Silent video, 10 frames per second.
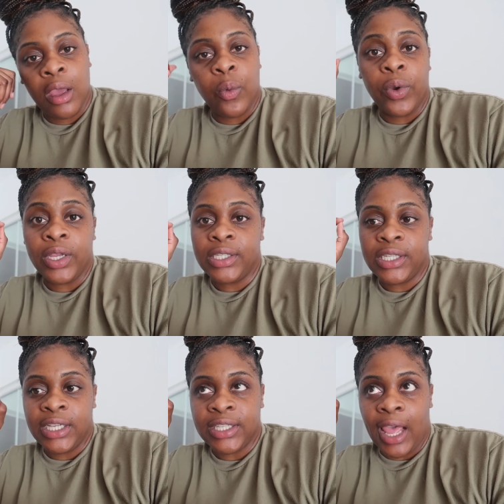we're
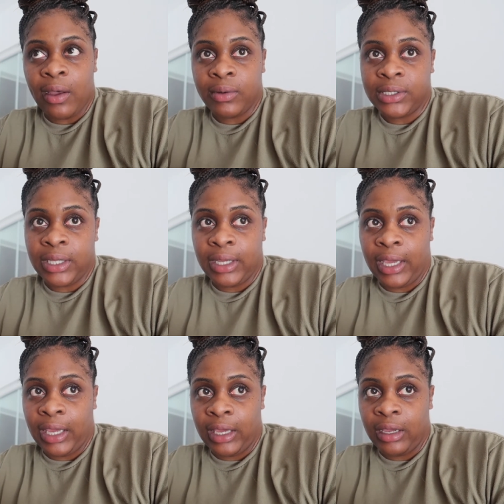6 hours
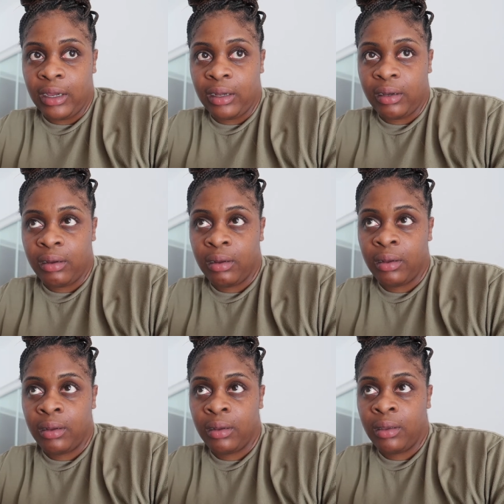ahead,
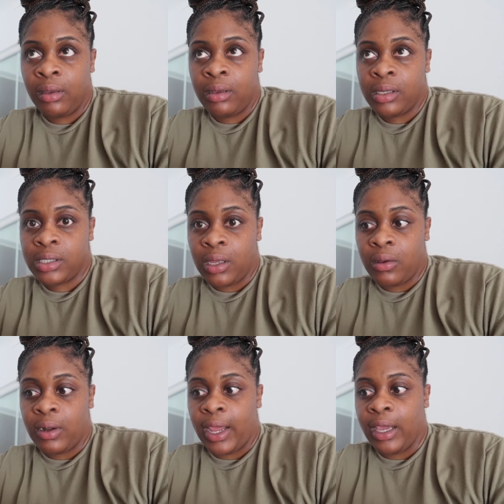
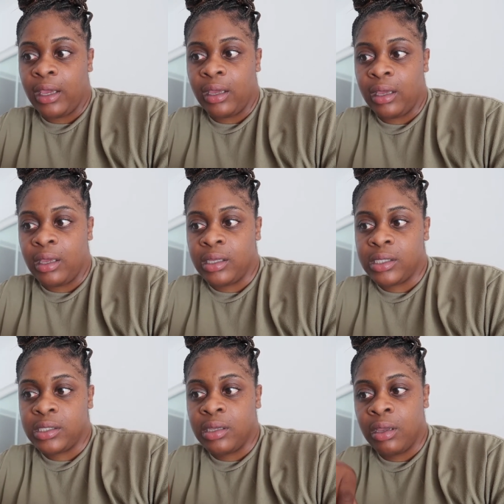so like it's
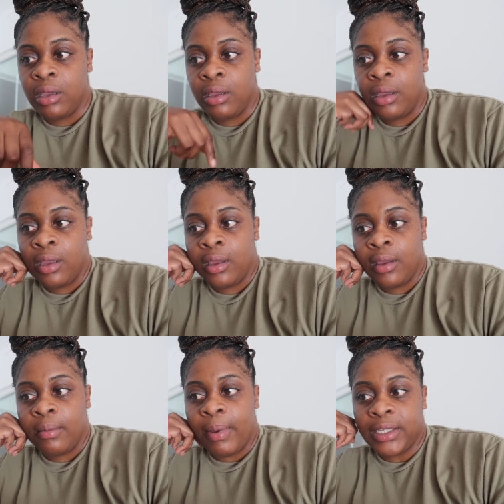
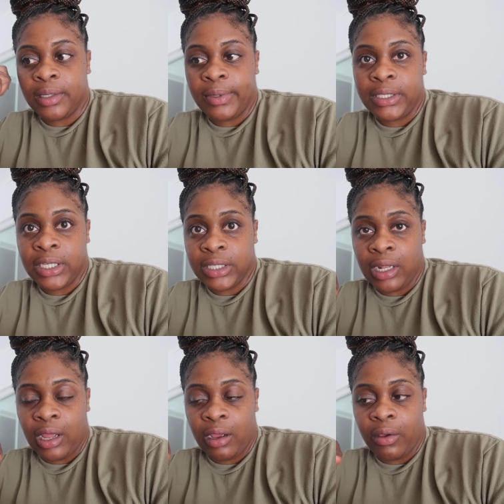about to be 6
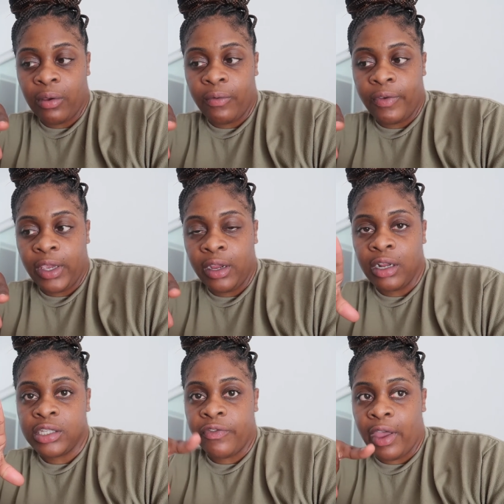o'clock over
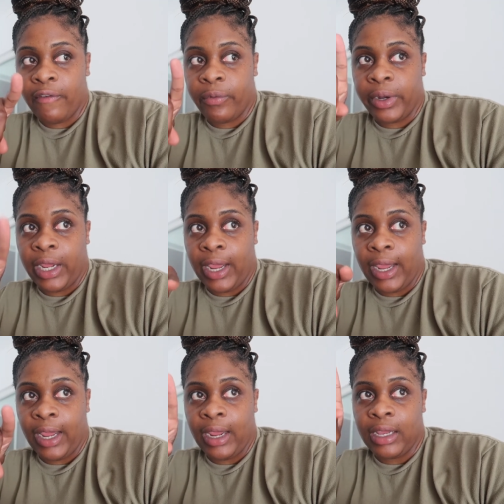here. It's
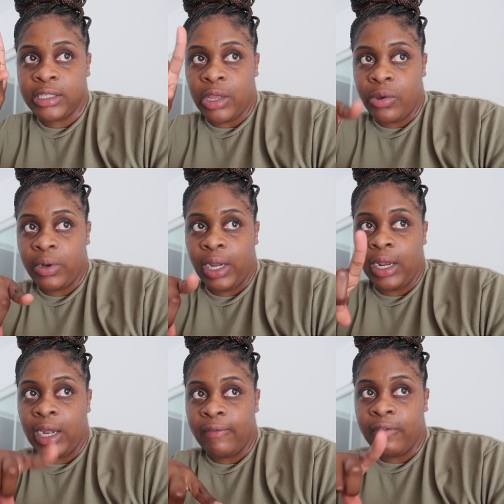5:48. It's only
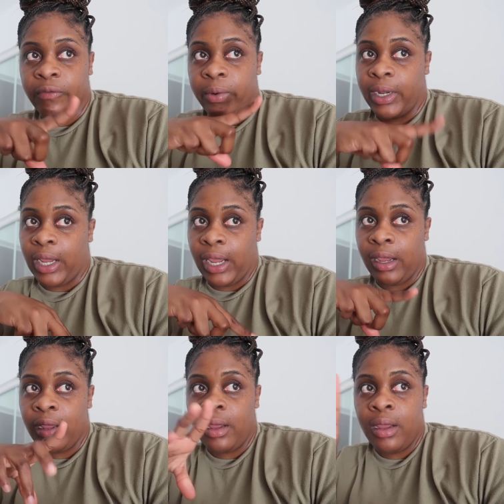11:48
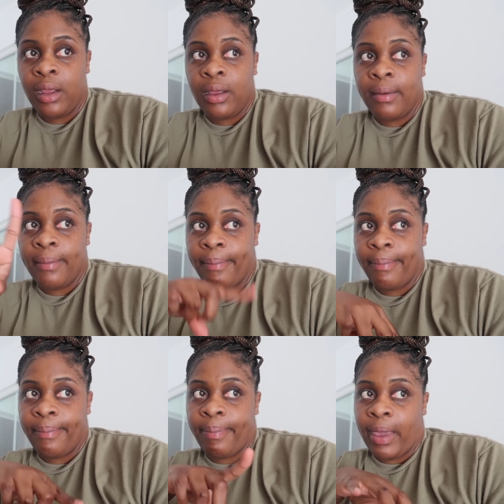
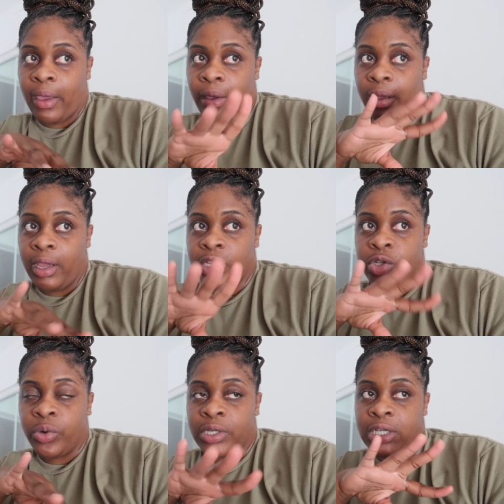back in
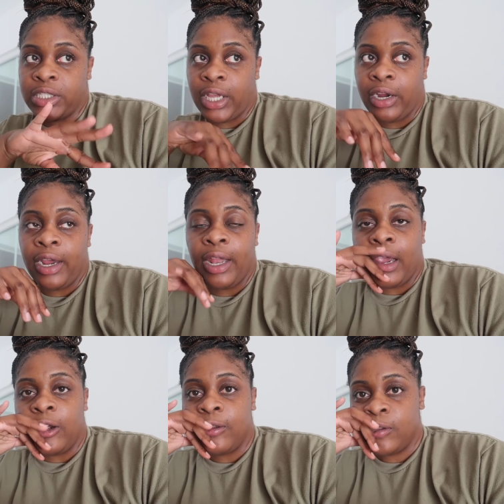Georgia and South
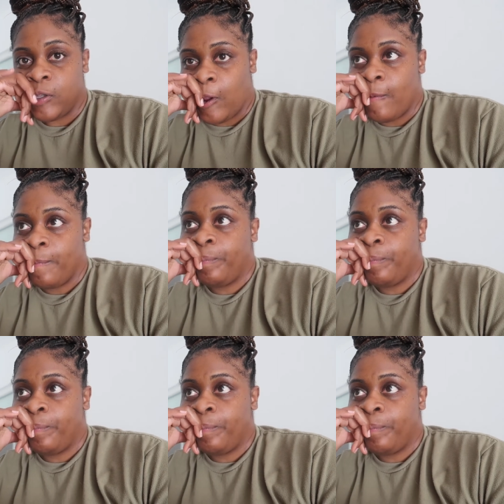Carolina. So